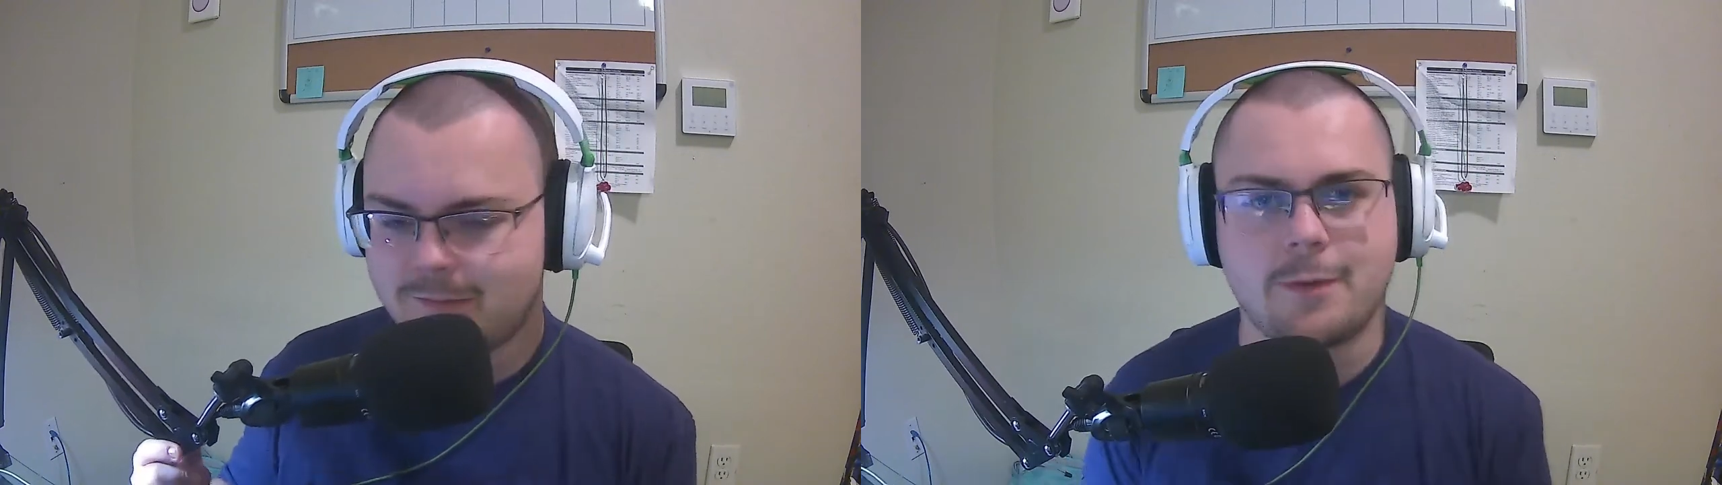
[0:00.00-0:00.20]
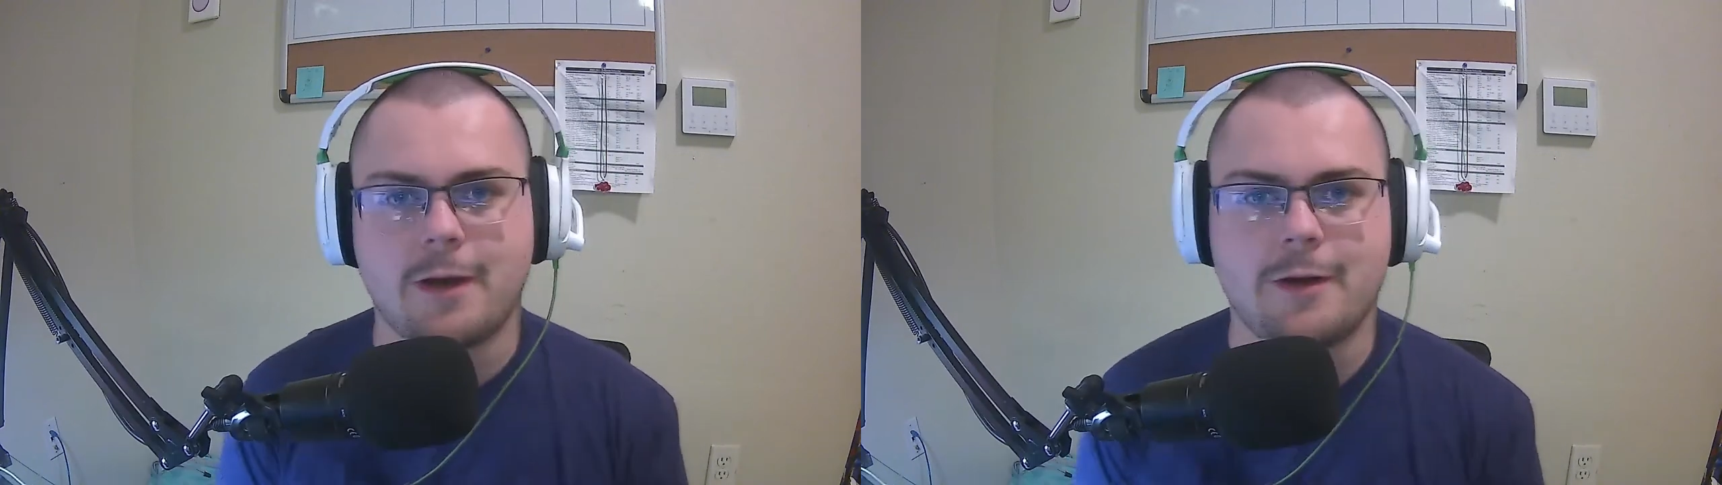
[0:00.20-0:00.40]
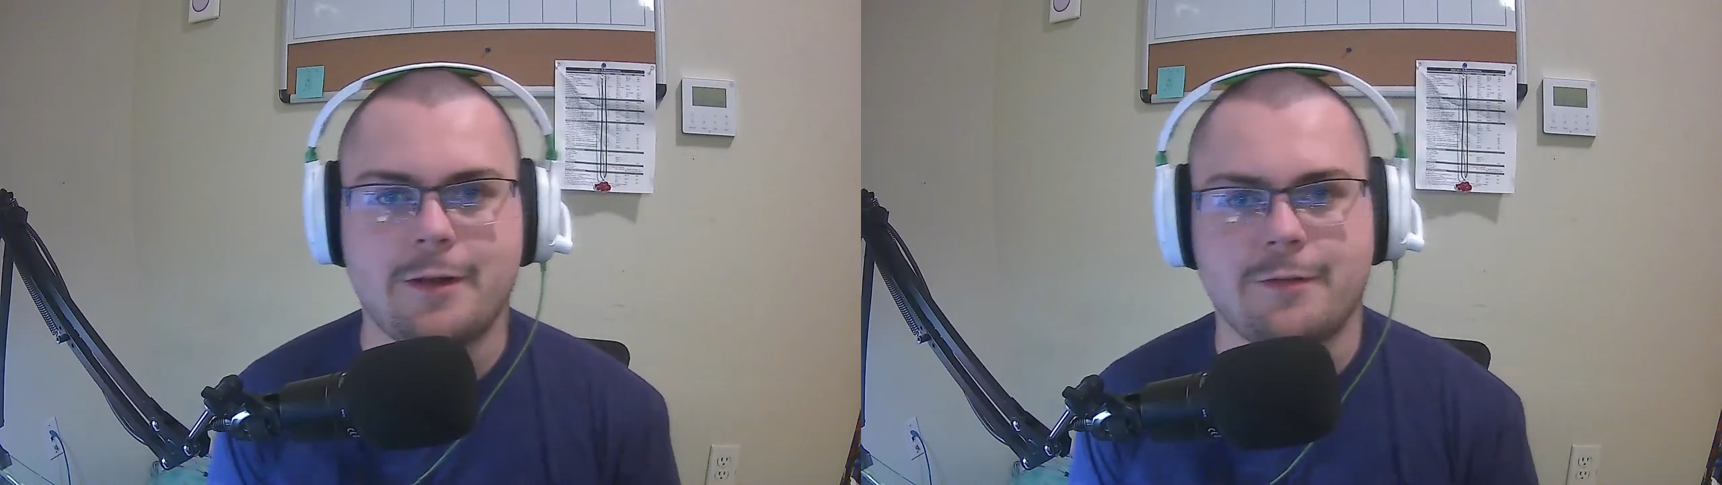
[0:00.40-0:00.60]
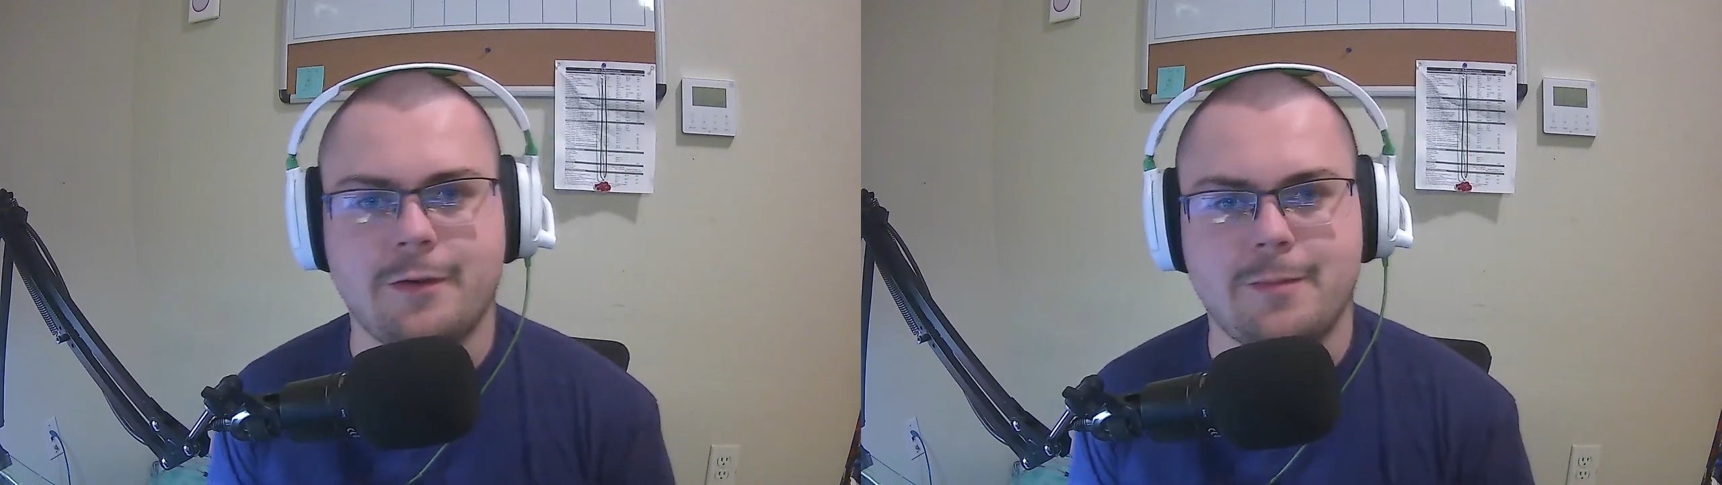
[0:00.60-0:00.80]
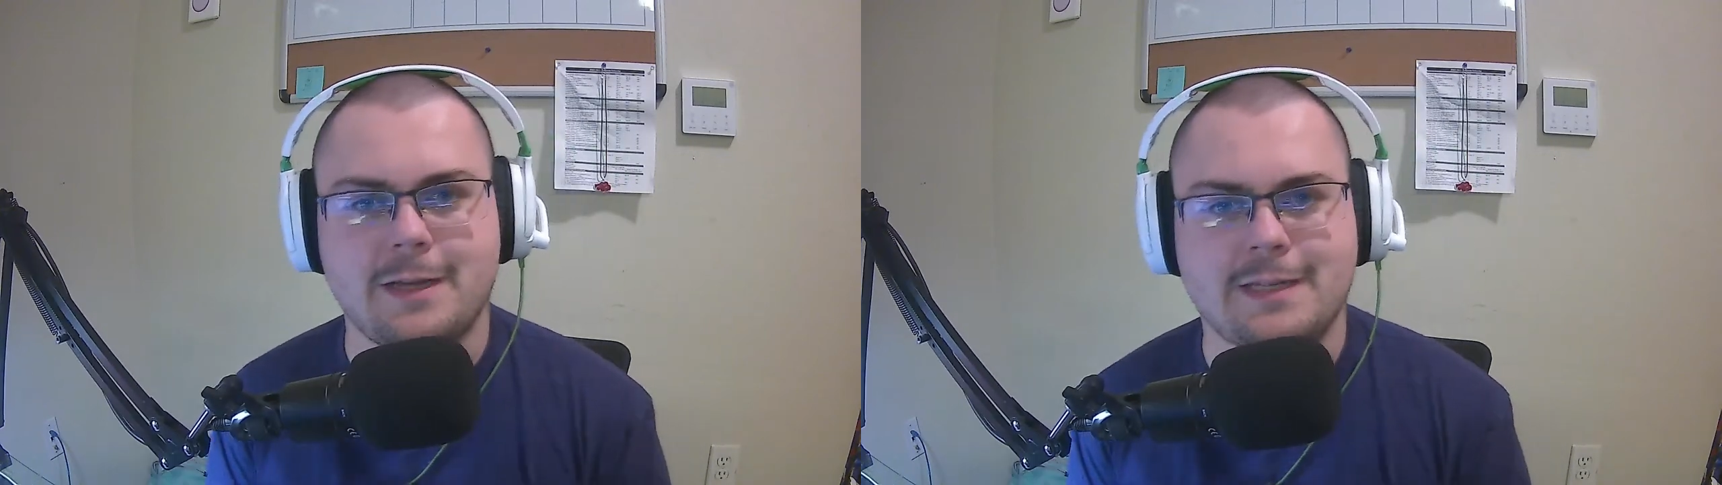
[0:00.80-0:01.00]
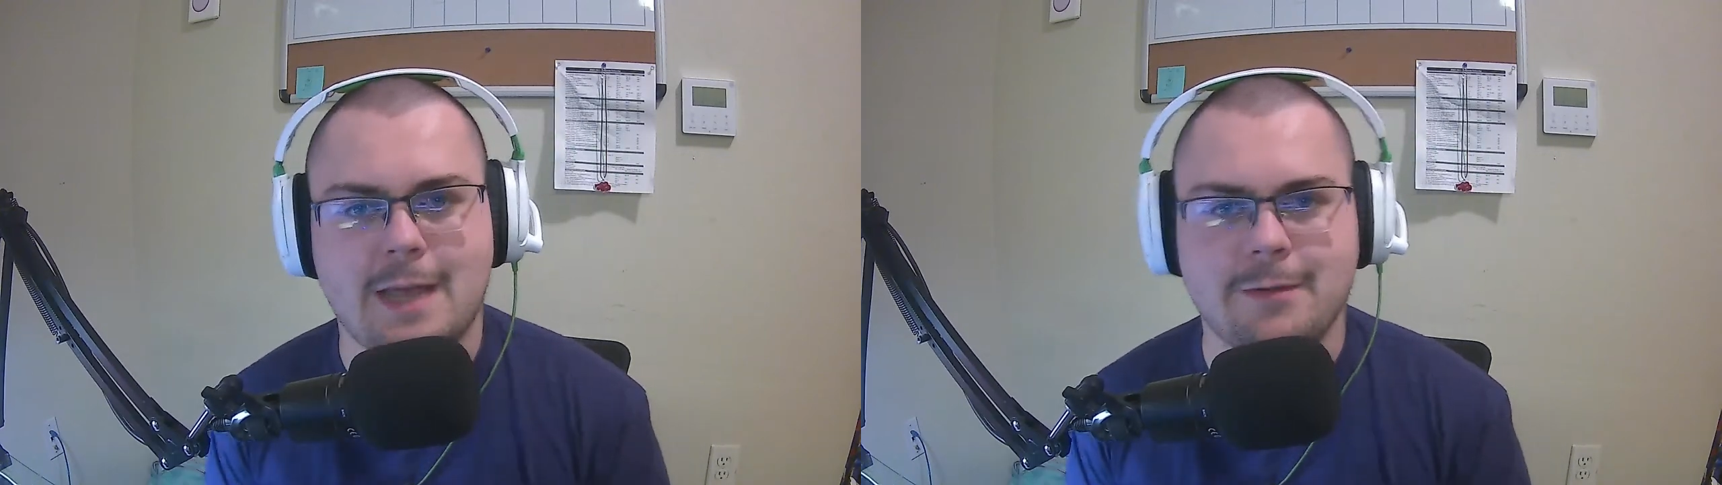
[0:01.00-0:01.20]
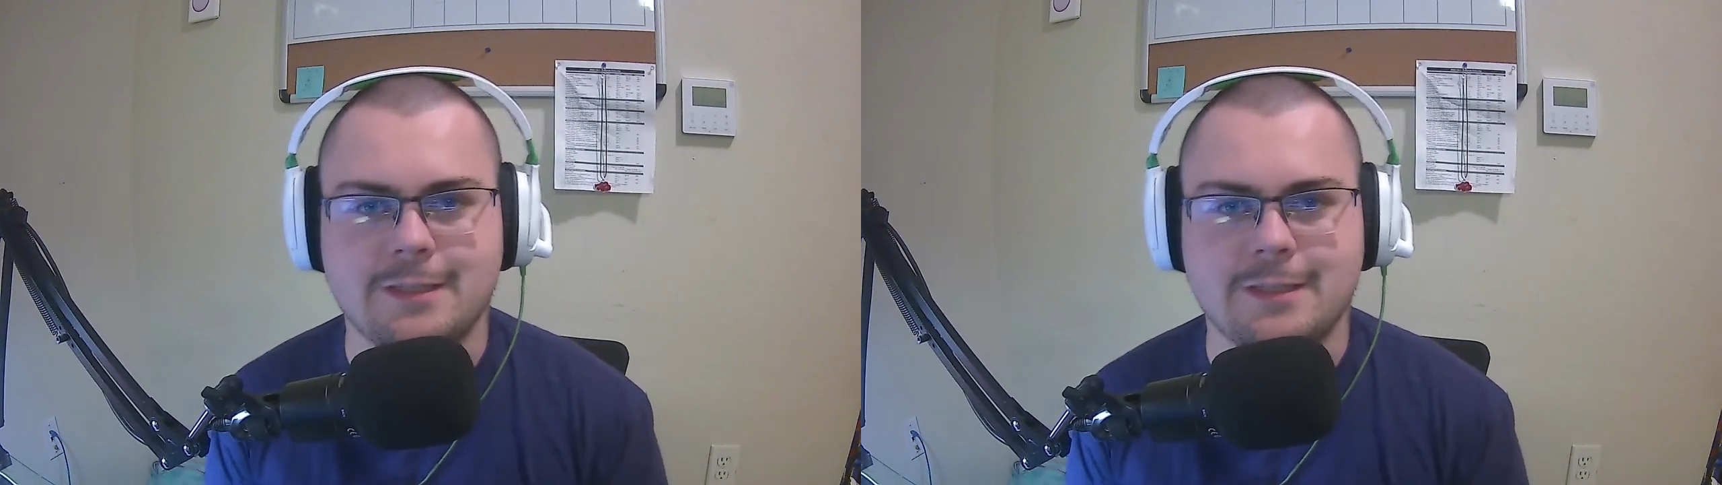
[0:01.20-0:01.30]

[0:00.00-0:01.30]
it's where I go to the free to play tab